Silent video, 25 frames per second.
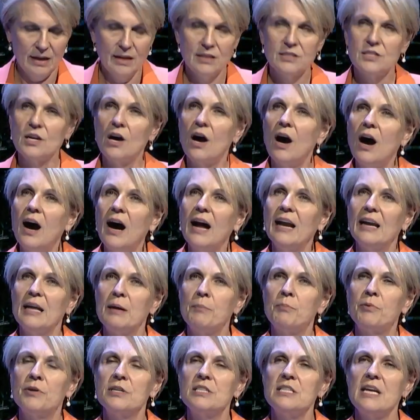to highly
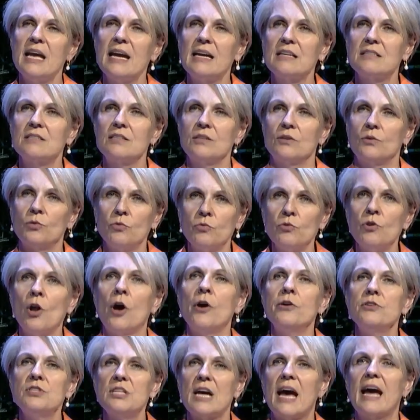protected or
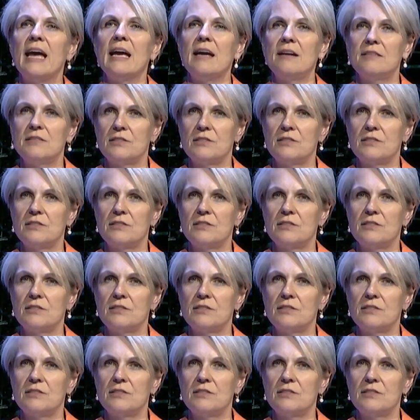no-take